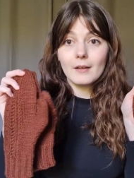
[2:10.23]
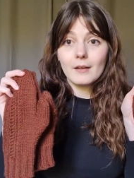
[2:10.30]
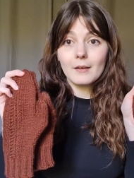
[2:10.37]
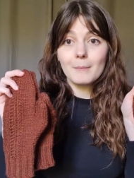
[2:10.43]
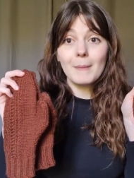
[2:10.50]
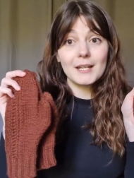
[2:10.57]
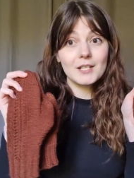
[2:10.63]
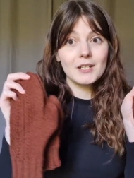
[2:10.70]

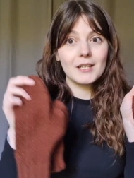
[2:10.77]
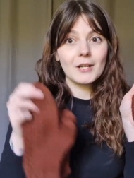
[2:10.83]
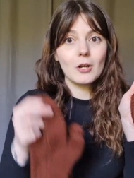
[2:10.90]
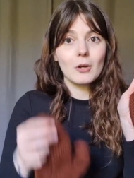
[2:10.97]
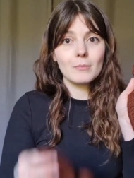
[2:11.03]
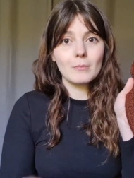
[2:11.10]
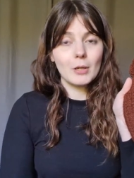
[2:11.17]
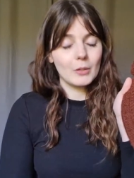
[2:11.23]
matching
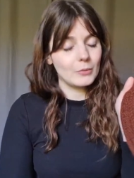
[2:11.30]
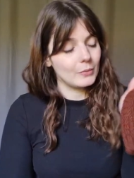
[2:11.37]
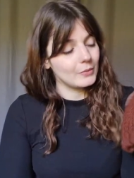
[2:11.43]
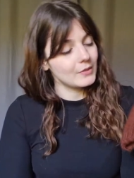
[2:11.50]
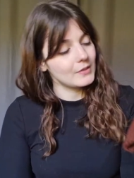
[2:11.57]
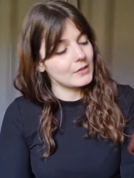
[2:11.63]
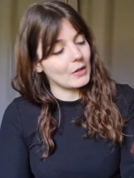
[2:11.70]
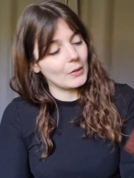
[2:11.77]
combo.
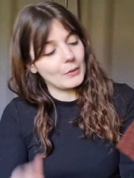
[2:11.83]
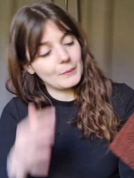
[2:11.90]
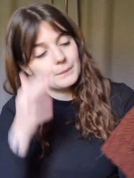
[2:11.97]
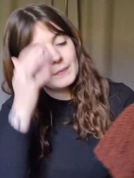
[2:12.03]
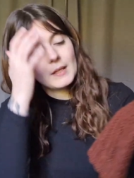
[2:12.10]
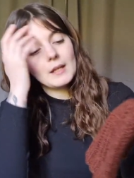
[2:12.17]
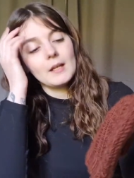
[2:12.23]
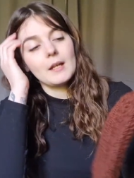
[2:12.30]
So
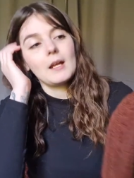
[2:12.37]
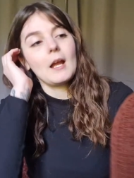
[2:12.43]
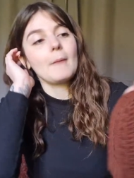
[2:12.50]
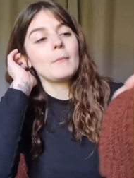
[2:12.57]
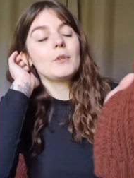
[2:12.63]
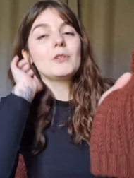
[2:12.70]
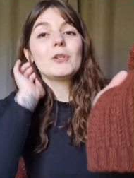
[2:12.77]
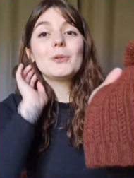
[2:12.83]
I'm
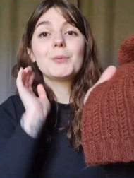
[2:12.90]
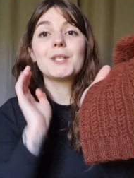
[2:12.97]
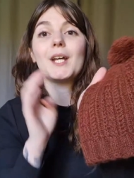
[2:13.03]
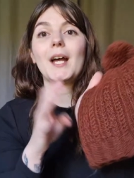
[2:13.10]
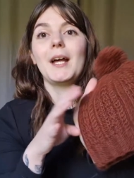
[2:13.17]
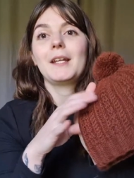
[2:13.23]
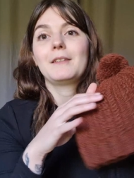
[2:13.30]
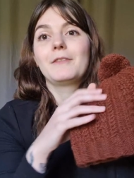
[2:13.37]
gonna go with the
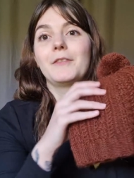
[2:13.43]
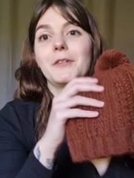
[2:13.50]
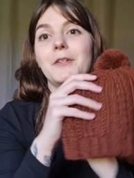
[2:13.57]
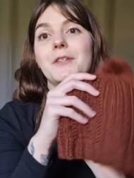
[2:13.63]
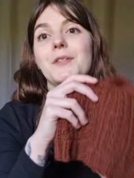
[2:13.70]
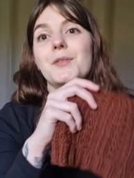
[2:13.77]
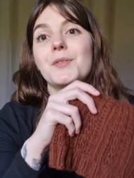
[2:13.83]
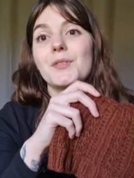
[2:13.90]
hat
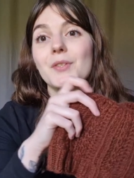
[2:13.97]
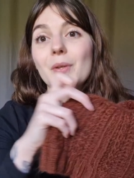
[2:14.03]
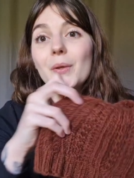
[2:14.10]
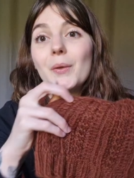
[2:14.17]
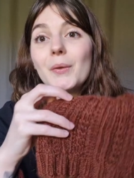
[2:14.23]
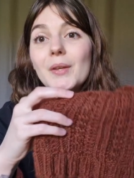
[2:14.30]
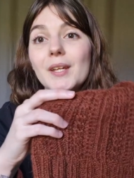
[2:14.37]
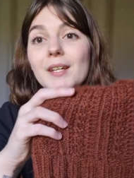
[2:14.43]
first. So
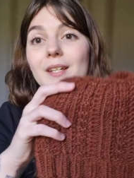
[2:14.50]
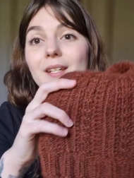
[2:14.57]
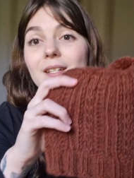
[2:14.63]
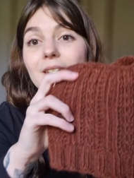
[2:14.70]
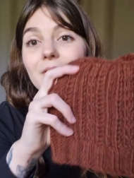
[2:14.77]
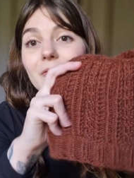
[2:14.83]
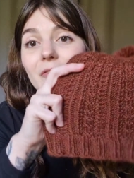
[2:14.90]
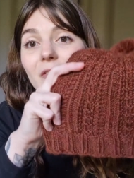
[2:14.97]
it
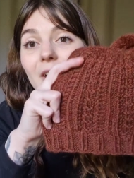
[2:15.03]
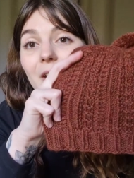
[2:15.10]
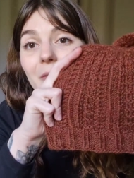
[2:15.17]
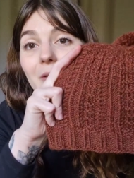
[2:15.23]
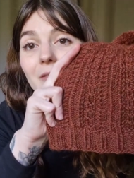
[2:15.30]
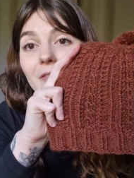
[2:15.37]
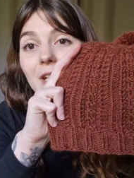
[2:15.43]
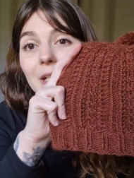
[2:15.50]
is a
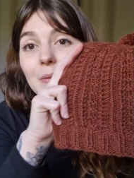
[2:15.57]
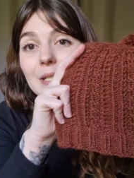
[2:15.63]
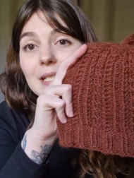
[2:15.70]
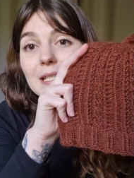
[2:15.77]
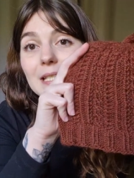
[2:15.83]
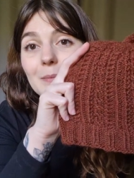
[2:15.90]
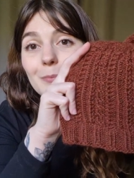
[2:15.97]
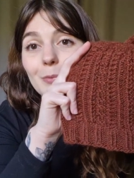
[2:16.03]
very, very
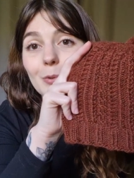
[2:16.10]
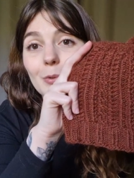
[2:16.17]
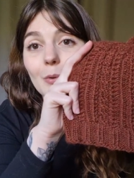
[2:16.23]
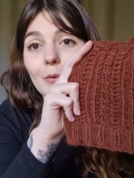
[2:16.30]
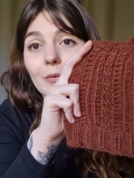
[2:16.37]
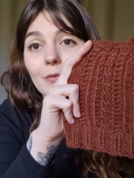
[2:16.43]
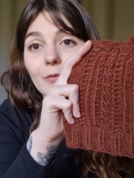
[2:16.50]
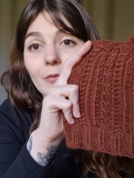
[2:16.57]

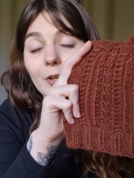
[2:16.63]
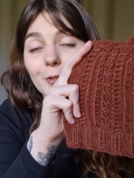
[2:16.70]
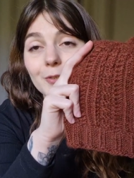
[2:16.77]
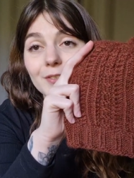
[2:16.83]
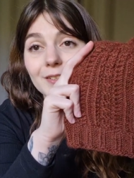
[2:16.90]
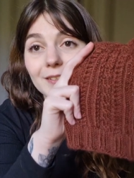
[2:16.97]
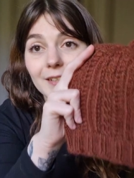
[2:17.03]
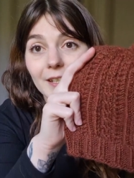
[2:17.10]
simple,
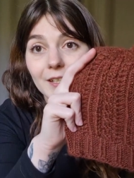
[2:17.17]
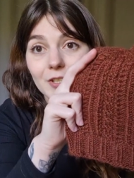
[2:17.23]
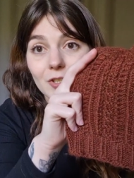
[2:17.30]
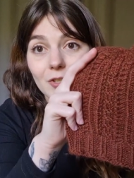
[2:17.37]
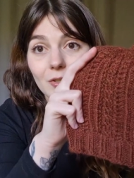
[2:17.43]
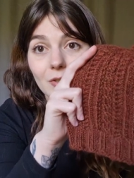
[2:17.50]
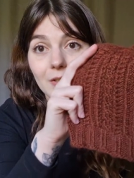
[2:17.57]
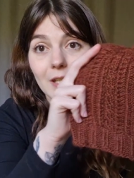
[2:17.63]
fun
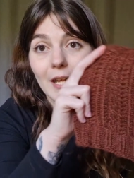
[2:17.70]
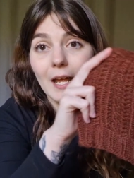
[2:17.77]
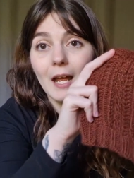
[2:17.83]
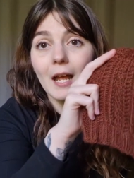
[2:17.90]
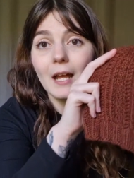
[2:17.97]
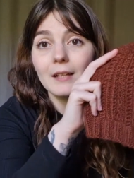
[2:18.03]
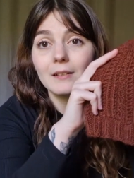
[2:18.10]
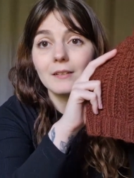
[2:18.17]
textured
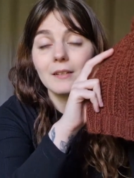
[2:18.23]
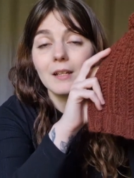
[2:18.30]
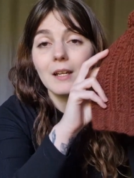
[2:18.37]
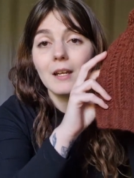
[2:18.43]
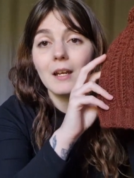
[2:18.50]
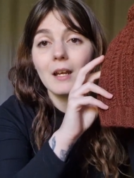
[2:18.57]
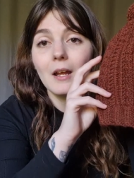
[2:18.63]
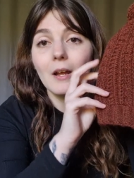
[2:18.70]
hat,
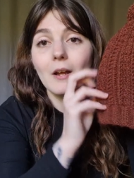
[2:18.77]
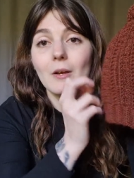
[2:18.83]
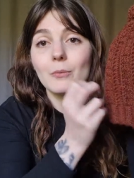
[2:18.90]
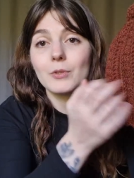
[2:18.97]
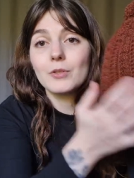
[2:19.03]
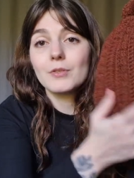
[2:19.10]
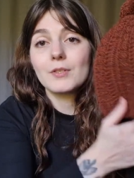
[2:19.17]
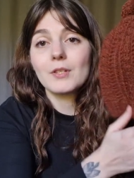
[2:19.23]

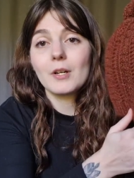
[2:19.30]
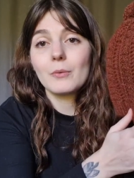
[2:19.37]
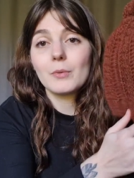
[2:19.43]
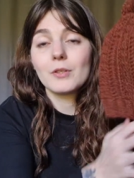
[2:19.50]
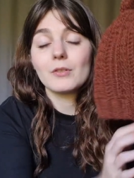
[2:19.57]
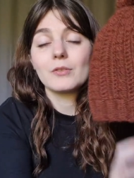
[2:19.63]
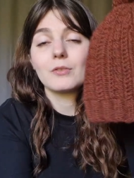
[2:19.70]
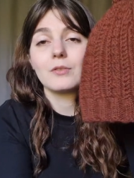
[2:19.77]
which you start with
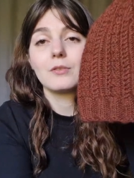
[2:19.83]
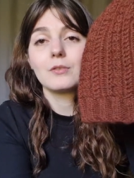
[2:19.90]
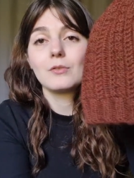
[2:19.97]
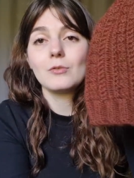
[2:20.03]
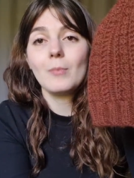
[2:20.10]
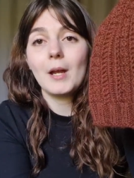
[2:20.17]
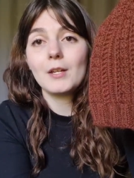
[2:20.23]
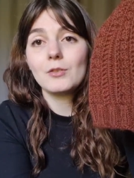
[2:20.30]
the
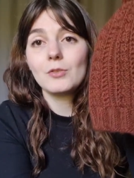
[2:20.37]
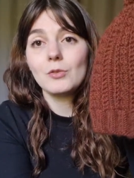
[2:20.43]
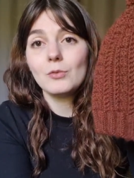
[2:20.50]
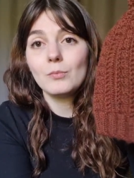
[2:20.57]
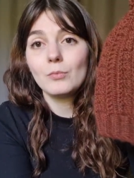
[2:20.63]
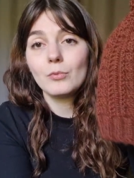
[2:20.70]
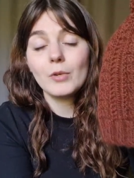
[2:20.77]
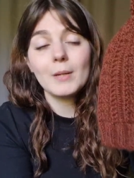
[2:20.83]

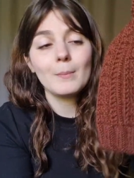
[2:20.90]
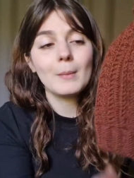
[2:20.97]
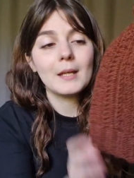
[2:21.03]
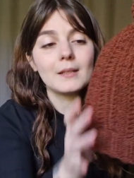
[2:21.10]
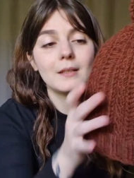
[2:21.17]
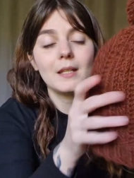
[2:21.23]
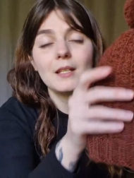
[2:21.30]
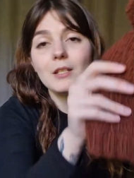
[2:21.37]
2x2 brim,
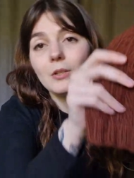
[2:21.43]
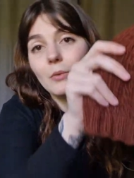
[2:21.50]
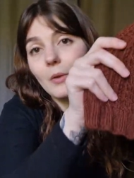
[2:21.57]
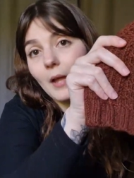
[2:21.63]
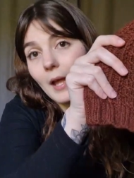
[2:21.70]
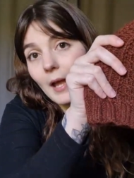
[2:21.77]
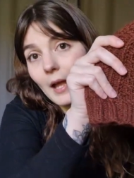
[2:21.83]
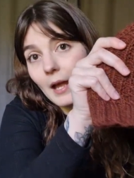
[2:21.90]
and then you
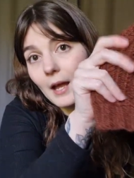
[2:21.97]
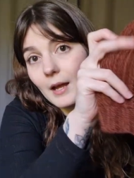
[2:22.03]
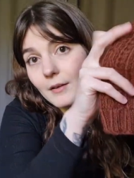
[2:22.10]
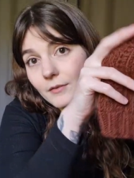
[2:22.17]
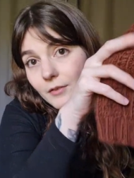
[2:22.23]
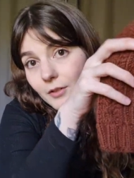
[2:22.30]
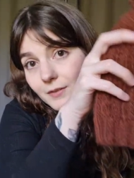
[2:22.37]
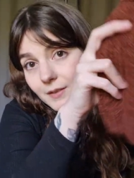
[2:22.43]

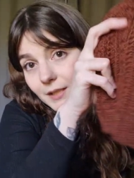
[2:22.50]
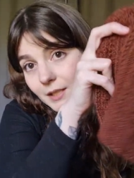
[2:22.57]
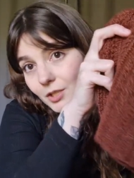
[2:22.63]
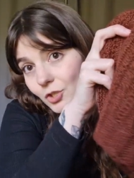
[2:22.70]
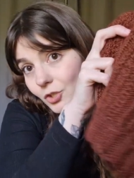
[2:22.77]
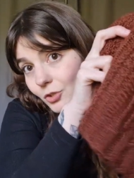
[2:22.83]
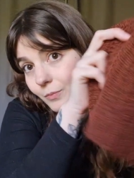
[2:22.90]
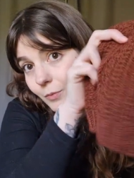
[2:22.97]
have a
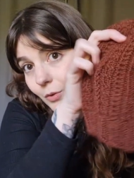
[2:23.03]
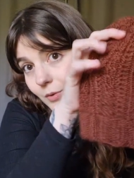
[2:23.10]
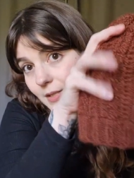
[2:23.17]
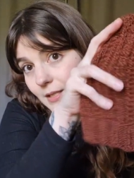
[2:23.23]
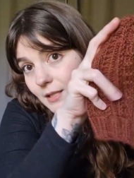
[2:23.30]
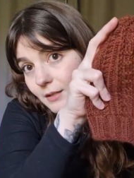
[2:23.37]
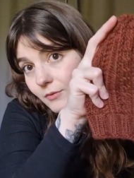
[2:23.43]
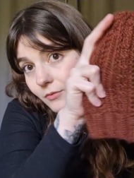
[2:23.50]
texture
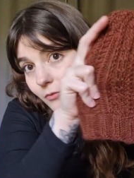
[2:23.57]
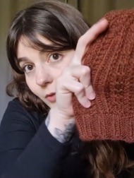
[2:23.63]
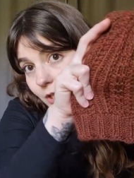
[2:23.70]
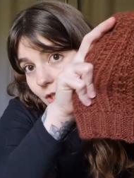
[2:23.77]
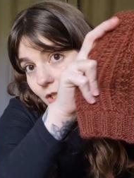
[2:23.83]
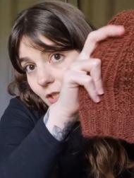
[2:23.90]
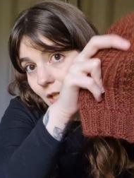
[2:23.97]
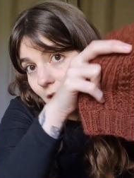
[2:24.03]
motif,
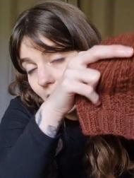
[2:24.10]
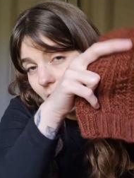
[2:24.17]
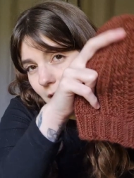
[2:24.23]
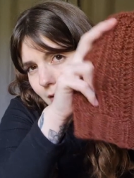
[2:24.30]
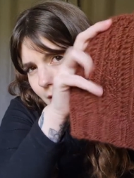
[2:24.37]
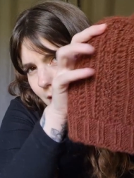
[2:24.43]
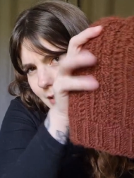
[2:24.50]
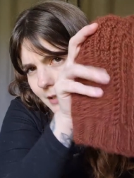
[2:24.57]
which
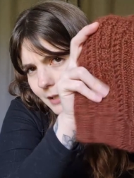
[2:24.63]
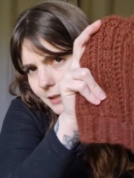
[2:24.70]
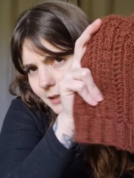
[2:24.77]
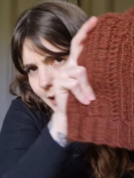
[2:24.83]
is kind of